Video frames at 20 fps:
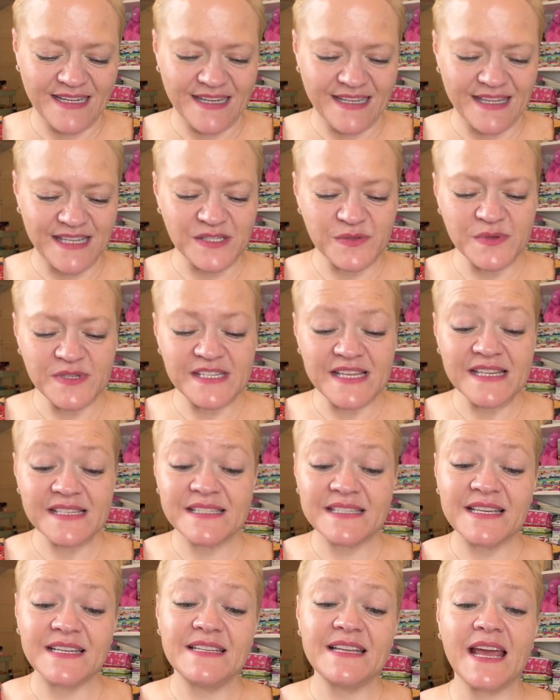This one says,
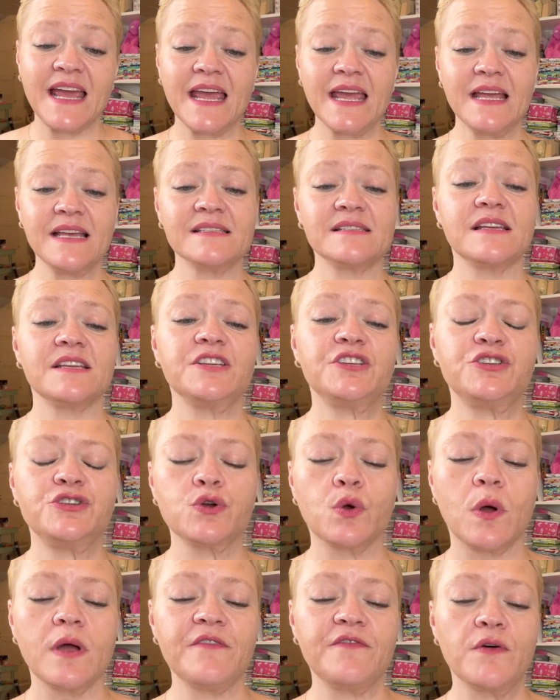today is a
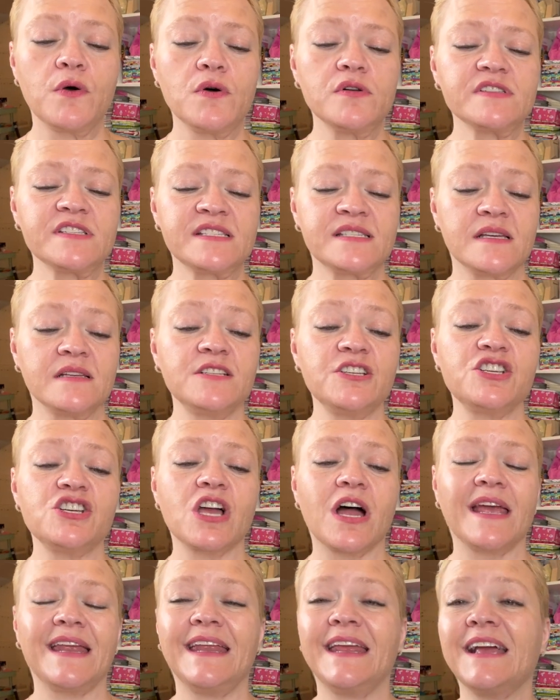joyful,
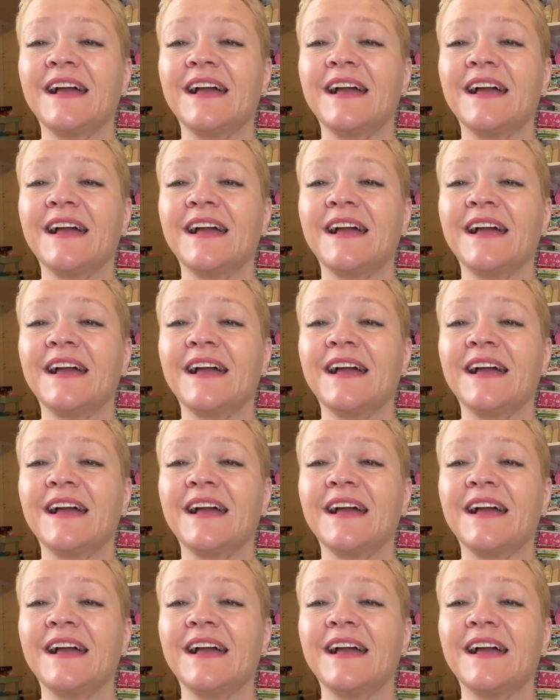sunshiny